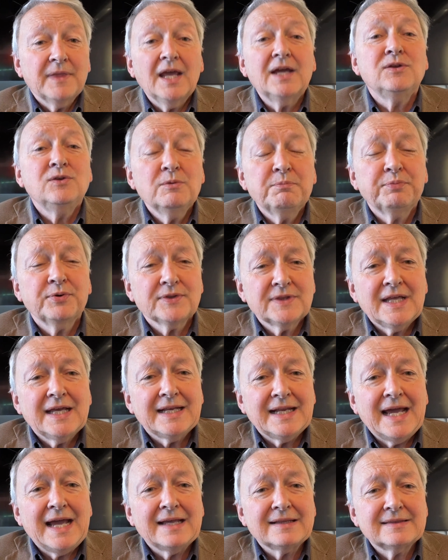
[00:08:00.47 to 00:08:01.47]
And you put
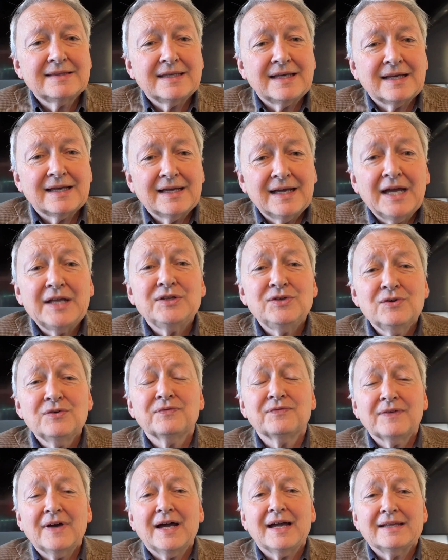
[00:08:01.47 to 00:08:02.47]
that ad there and you
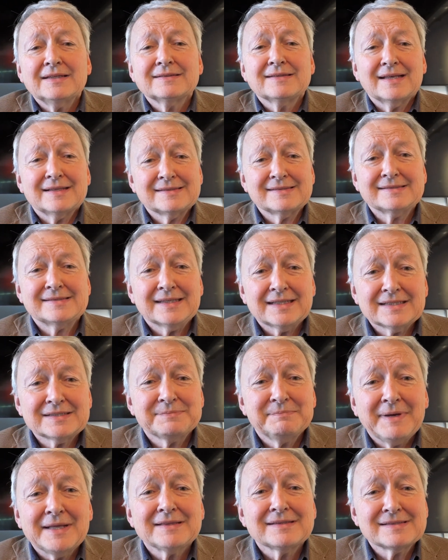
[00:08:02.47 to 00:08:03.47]
find that
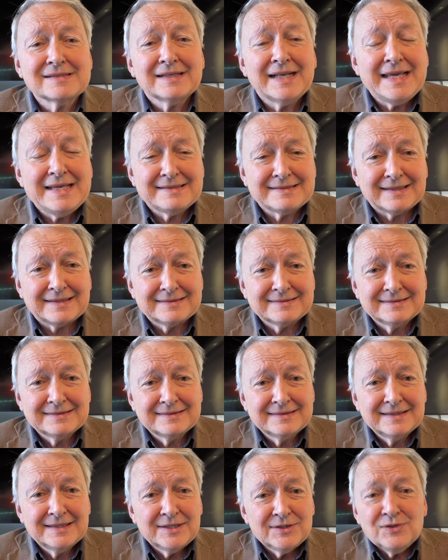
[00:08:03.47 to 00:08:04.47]
6 months later,
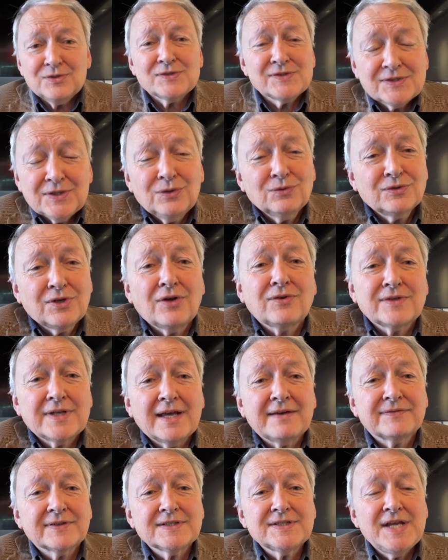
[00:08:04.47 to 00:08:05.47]
you still don't
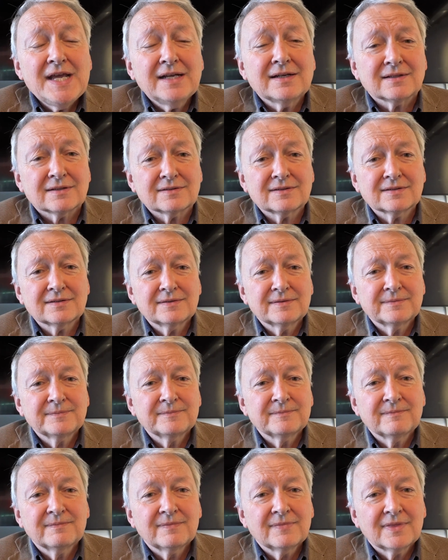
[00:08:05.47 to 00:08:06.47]
have a tenant.
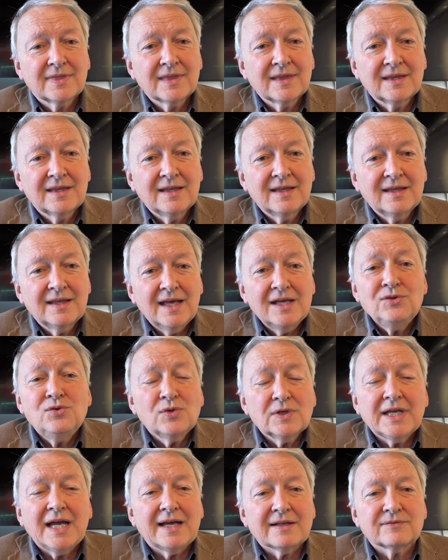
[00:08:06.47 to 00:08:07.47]
And
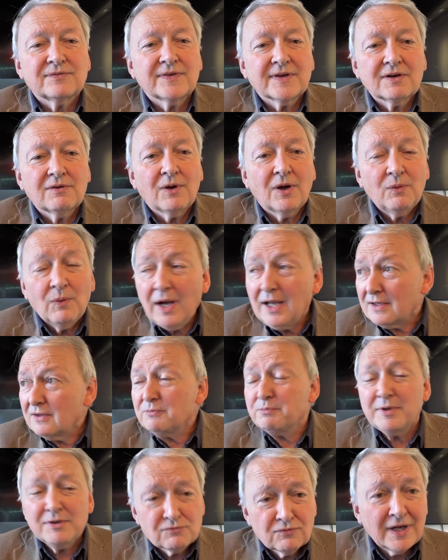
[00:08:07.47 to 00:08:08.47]
you can't figure out why.
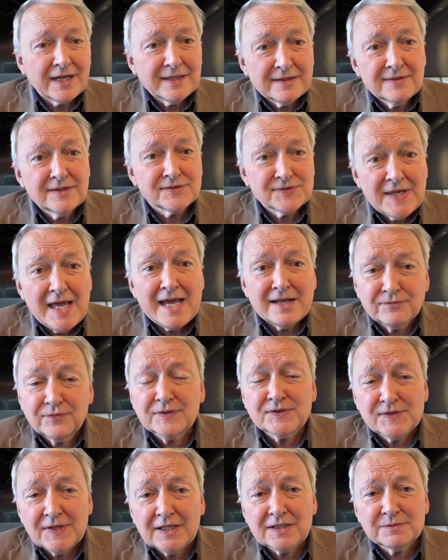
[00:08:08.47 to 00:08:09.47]
You've been running this ad for
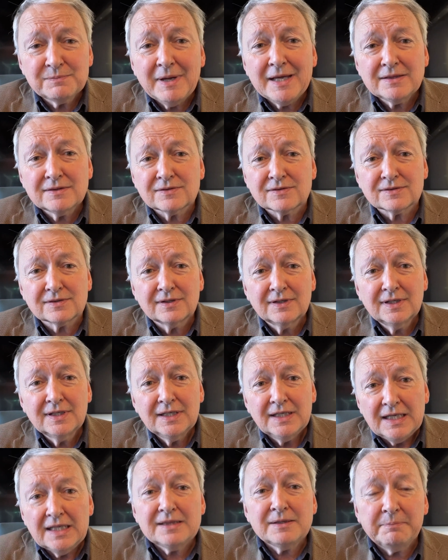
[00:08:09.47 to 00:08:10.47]
6 months
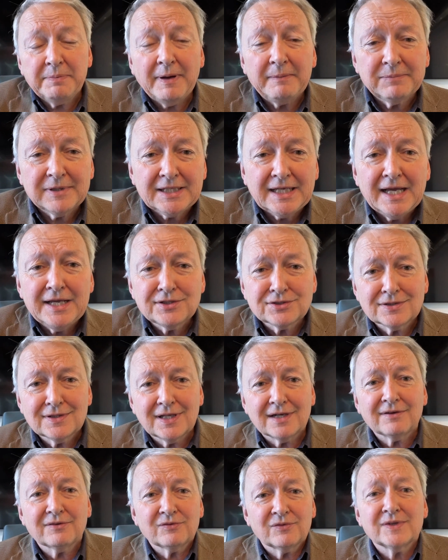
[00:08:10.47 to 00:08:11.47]
in the publication
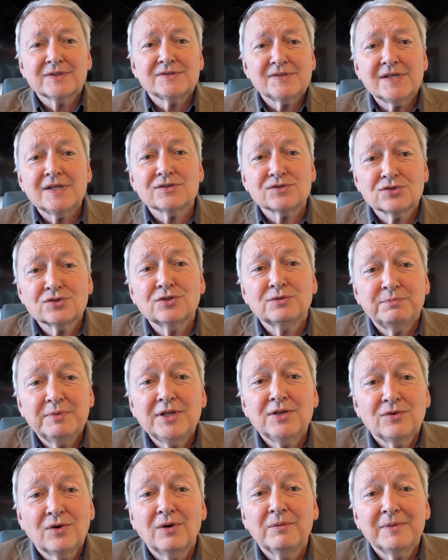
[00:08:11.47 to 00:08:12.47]
that everyone says should be
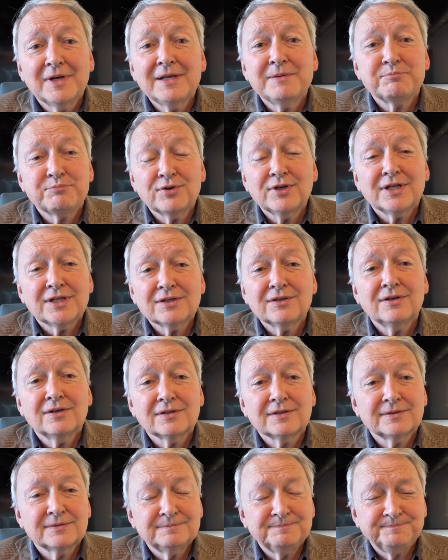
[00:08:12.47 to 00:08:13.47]
normally pretty
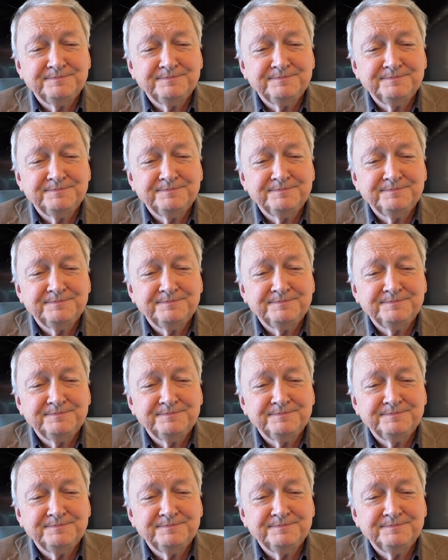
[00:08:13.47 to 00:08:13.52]
good.